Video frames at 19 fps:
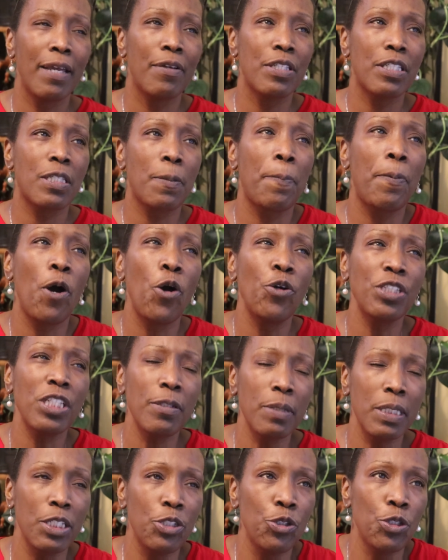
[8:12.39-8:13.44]

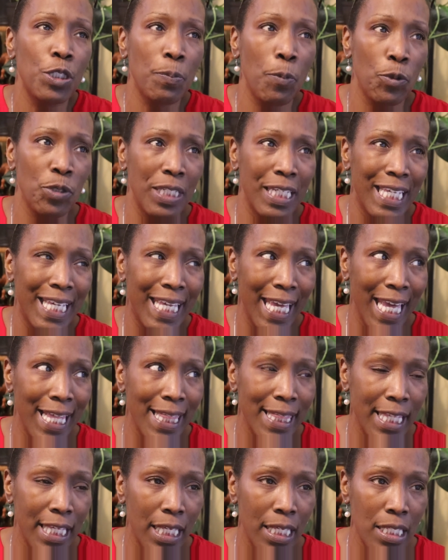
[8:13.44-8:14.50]
supposedly you're supposed to
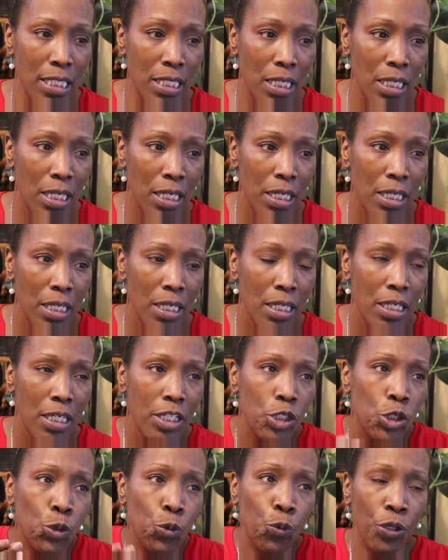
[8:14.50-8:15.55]
get this
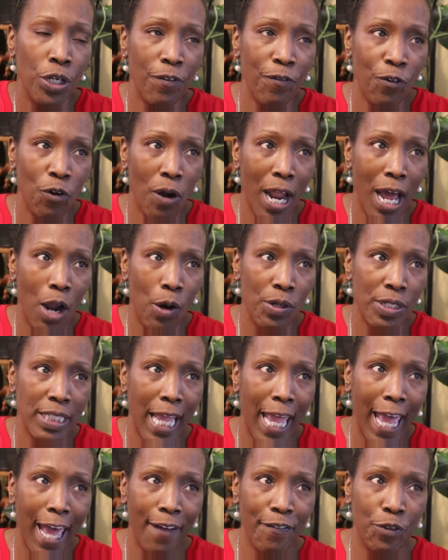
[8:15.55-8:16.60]
24 hours
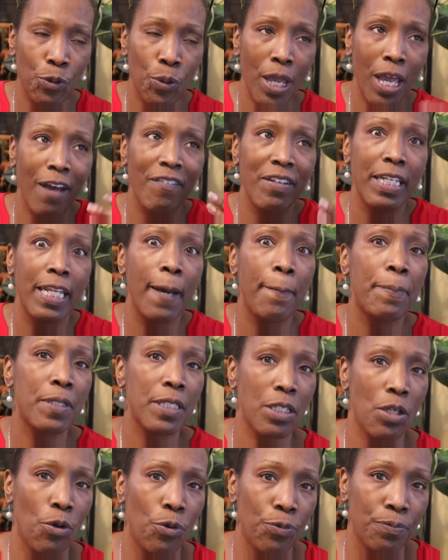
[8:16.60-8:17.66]
after you have an
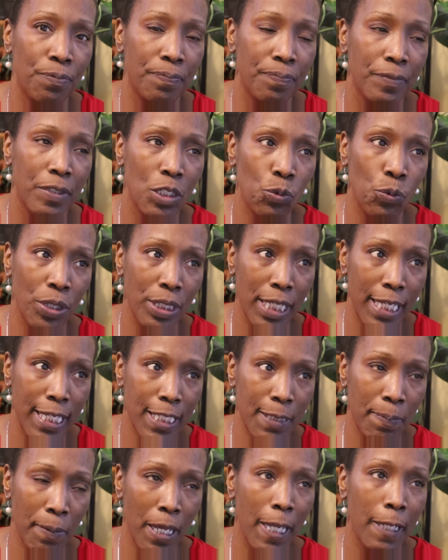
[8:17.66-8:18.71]
episode, is what they
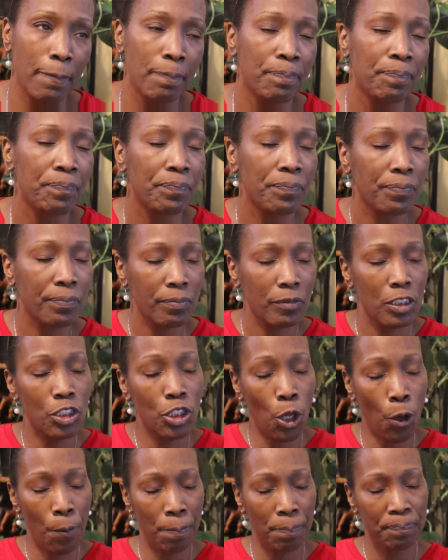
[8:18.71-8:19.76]
explain.
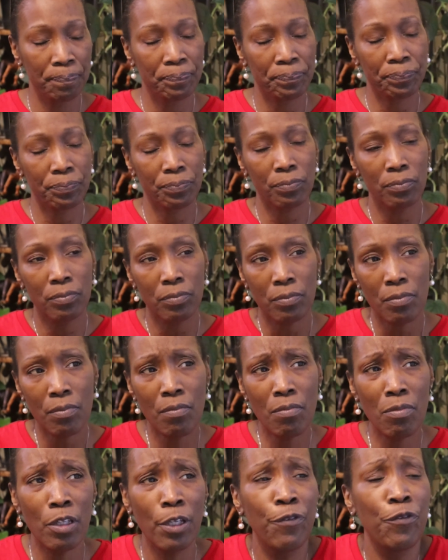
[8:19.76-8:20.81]
So,
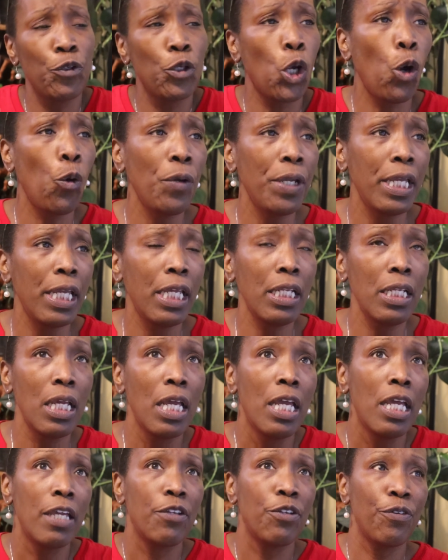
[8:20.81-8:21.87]
if you go in,
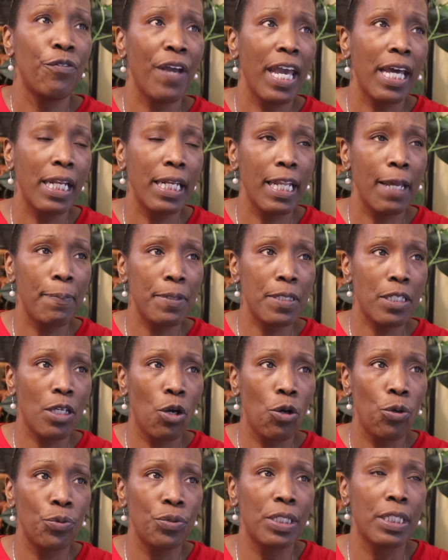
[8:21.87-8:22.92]
you've had an
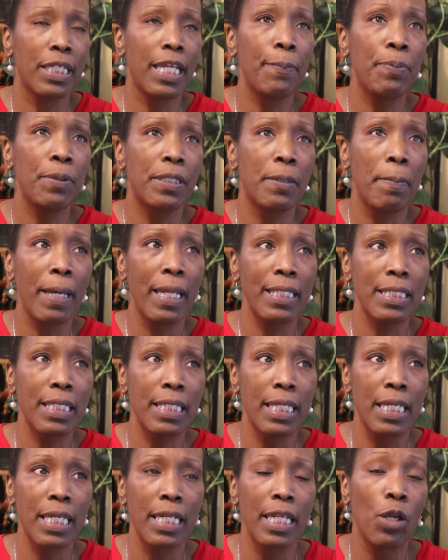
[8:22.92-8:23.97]
episode, then they put the
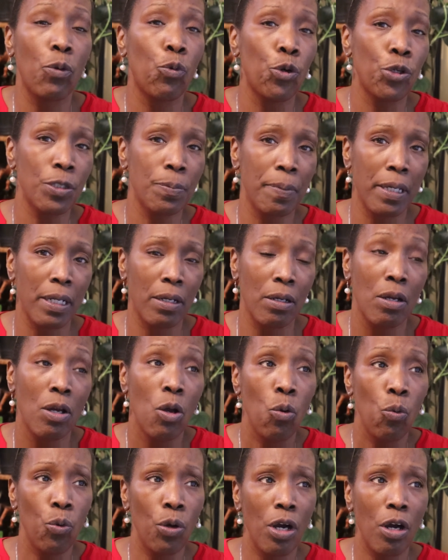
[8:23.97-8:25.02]
medicine in, it works better.
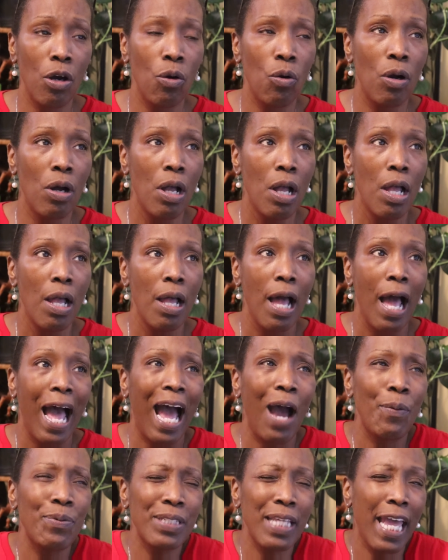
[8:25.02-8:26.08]
Well,
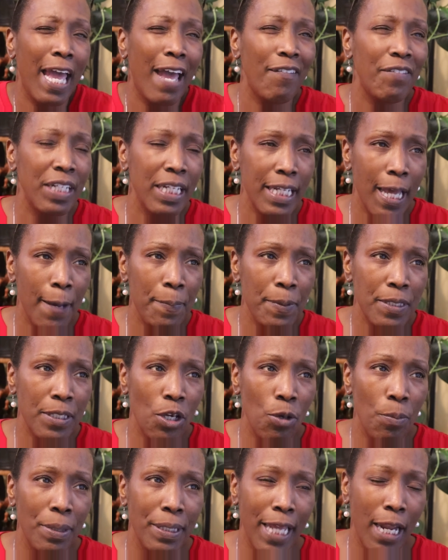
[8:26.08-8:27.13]
I was having an
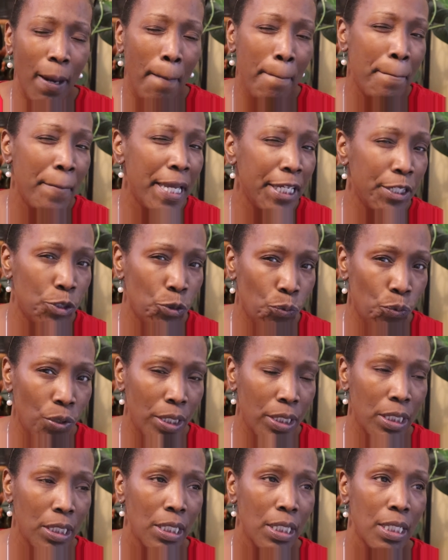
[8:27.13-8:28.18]
episode, but not a major
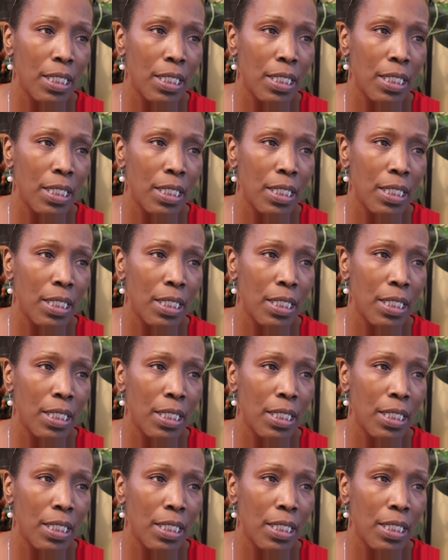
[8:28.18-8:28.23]
one.